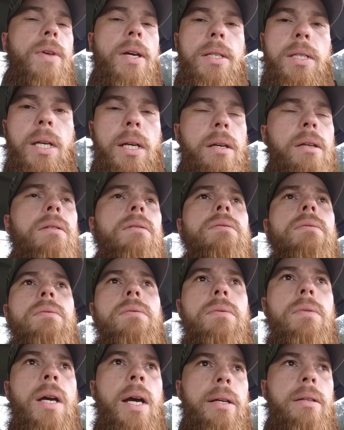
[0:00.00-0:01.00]
I said,
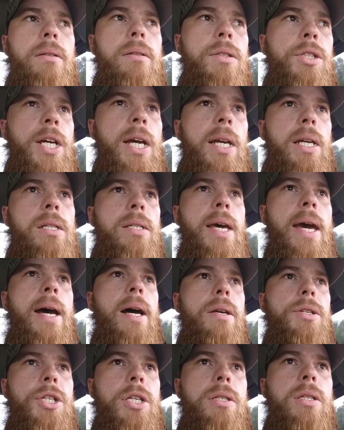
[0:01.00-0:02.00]
all right, check this
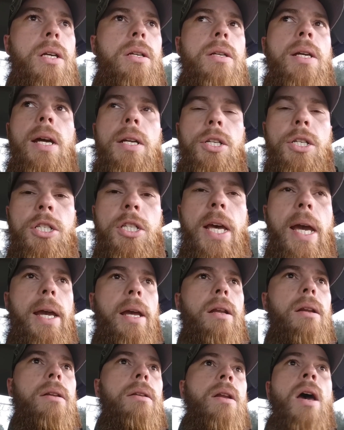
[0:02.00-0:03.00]
out. She said, yeah, just a
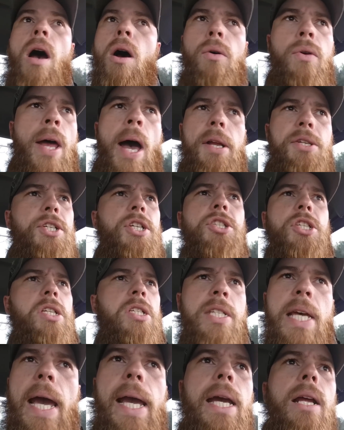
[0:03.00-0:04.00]
second. No, not just
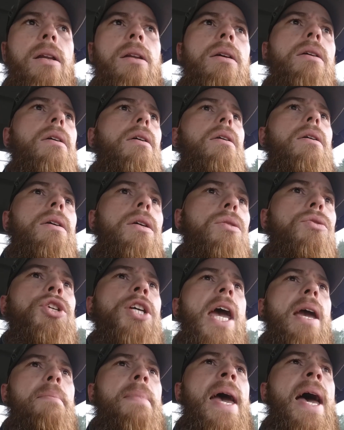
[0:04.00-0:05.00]
a second. You
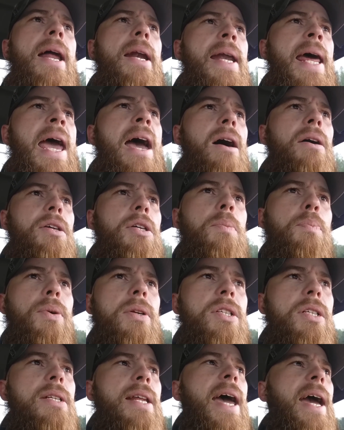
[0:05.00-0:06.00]
check me out now. You
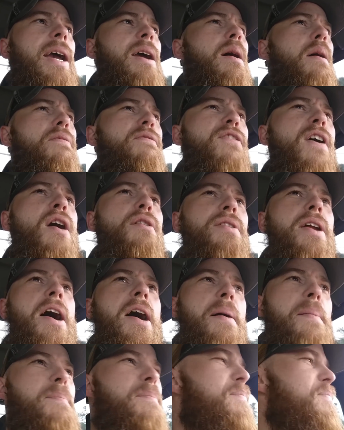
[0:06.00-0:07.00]
put your dadgum phone
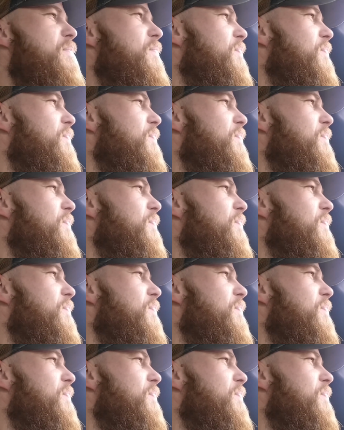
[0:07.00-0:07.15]
up.